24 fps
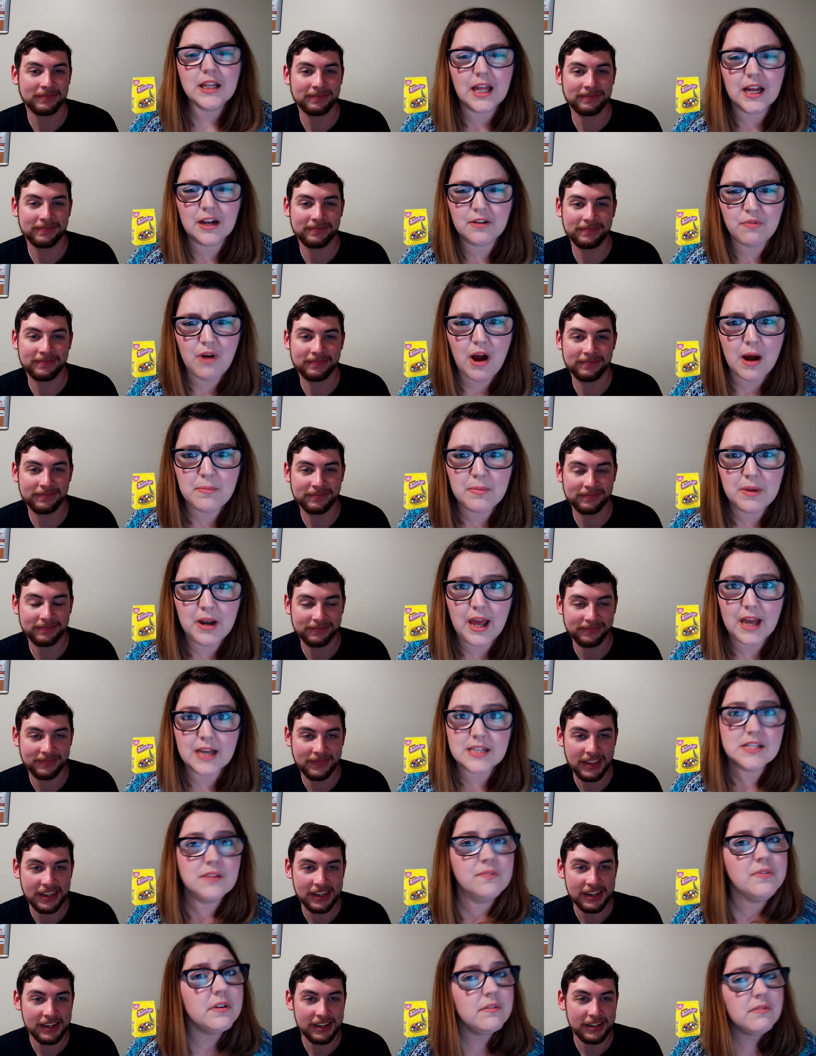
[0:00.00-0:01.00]
Speaker 1: like robin
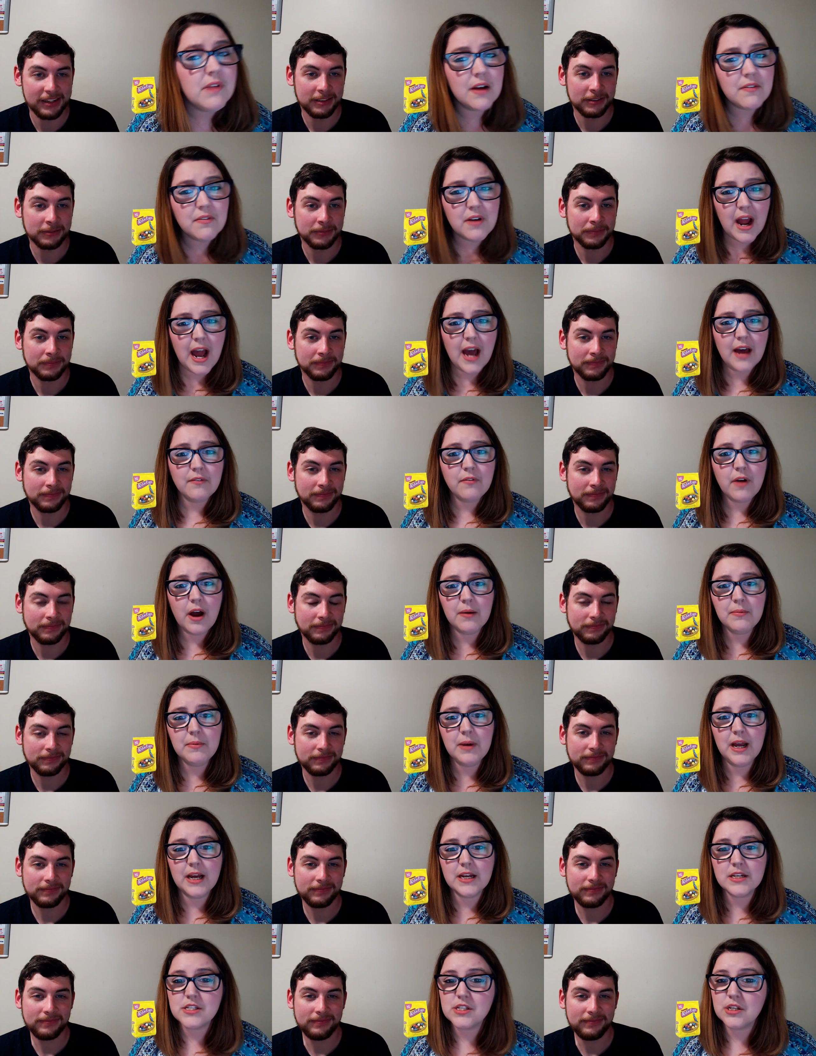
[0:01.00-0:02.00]
eggs. If you've never had robin
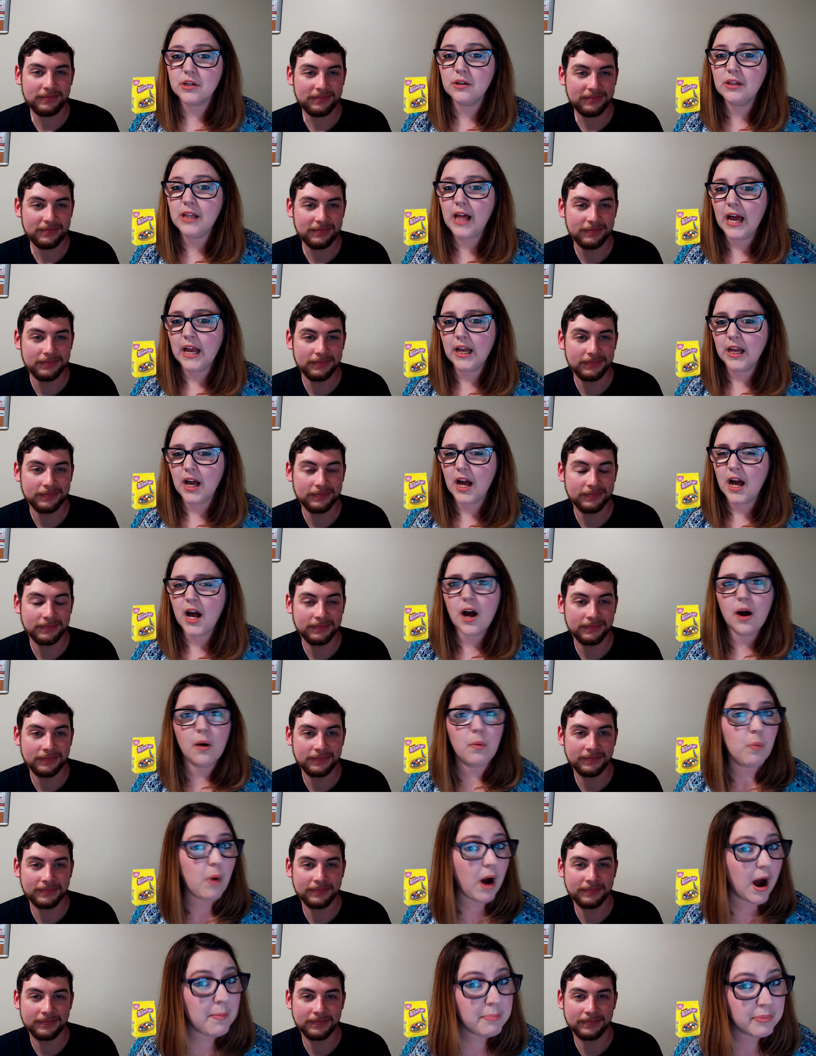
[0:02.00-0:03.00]
eggs, they're like uh,
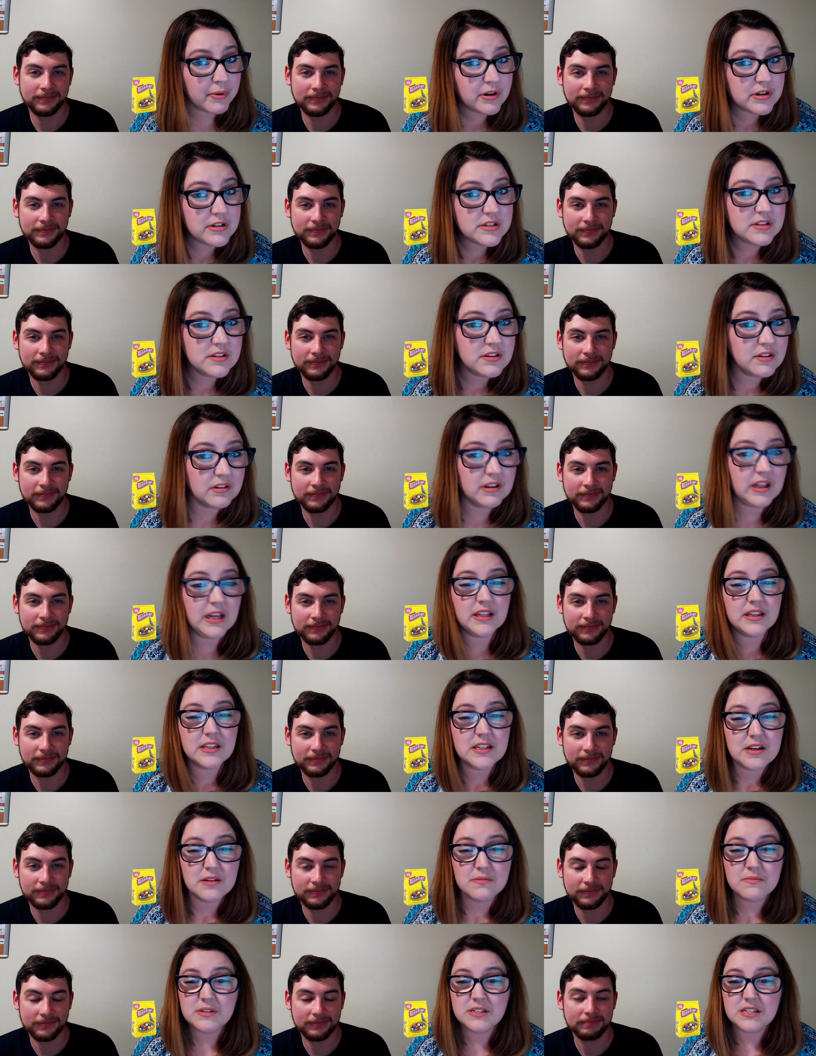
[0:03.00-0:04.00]
Whoppers. They're like
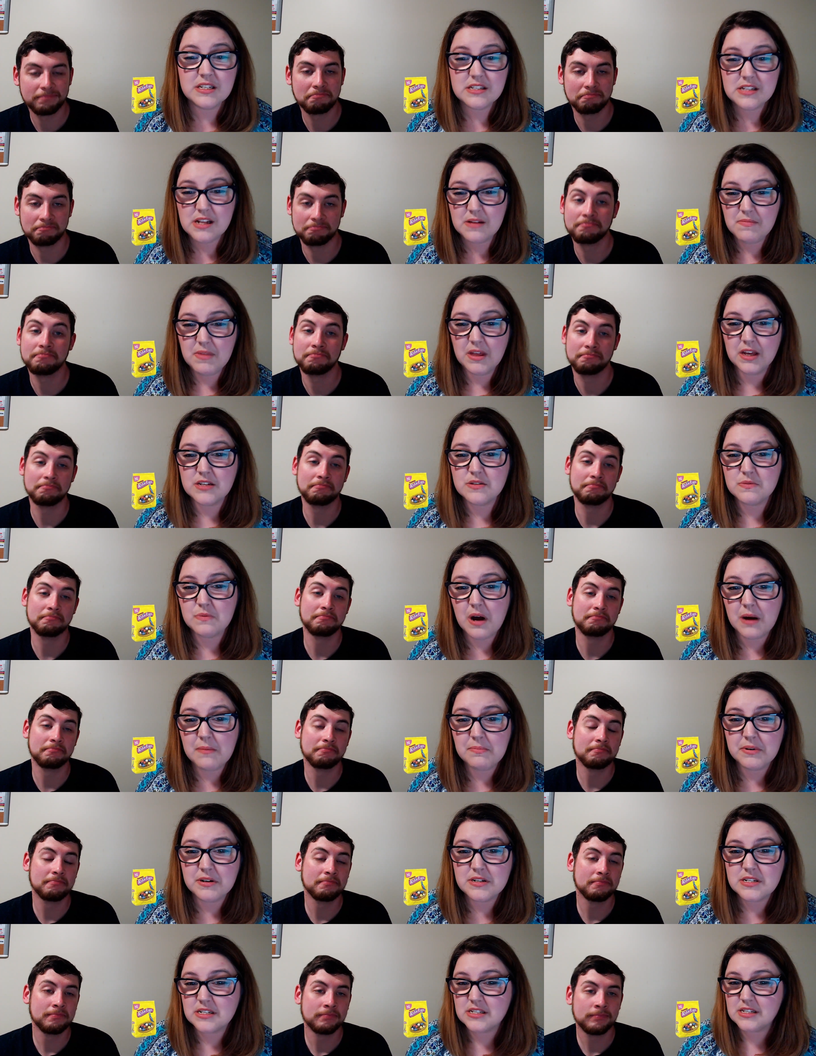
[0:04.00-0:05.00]
almost the same thing as
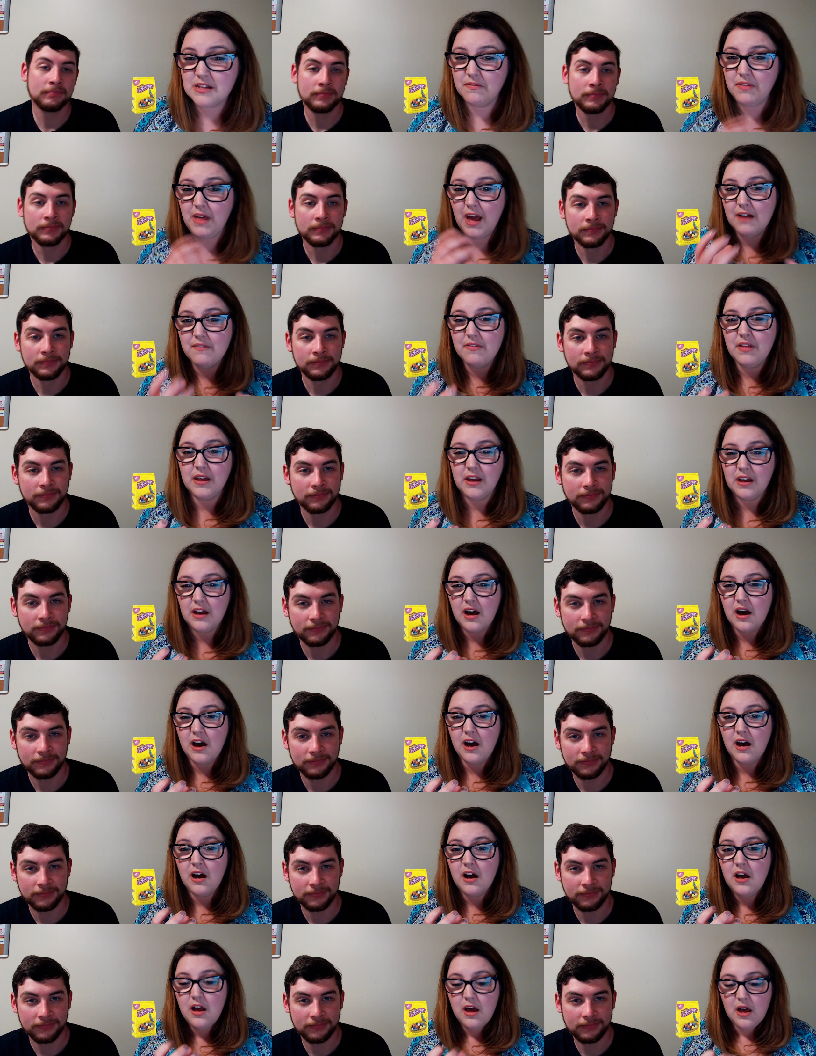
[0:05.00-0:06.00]
Whoppers, except they have like
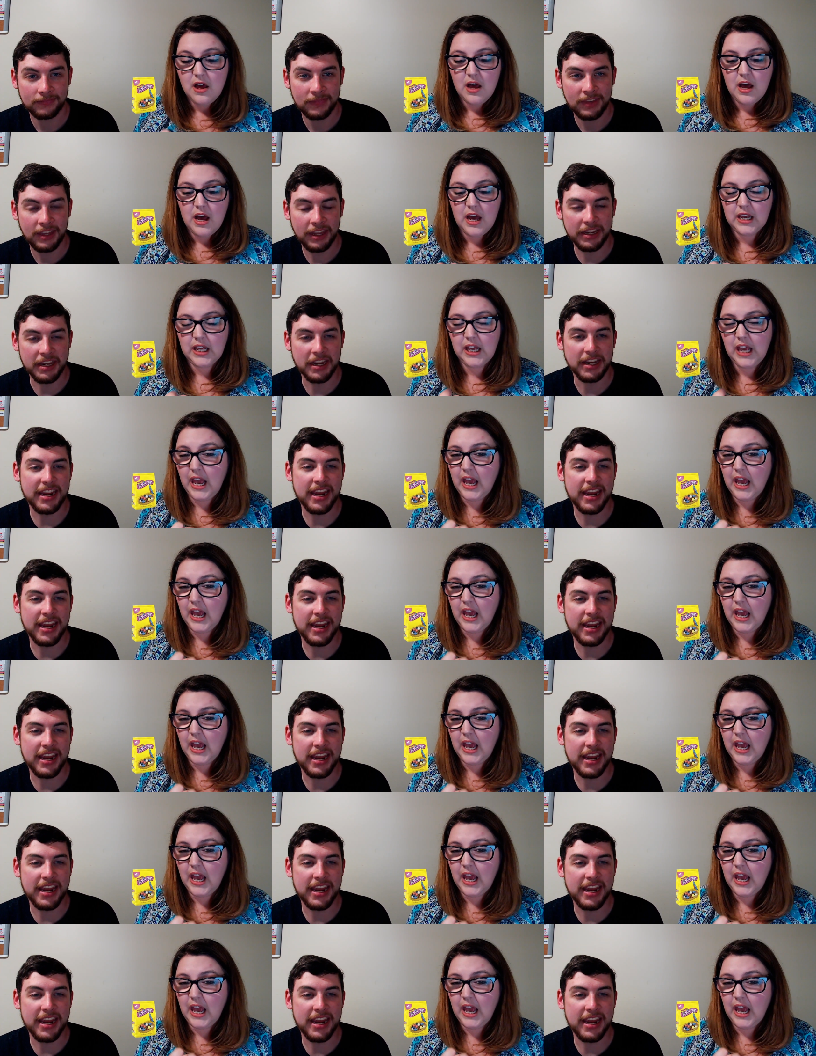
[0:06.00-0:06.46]
a like a,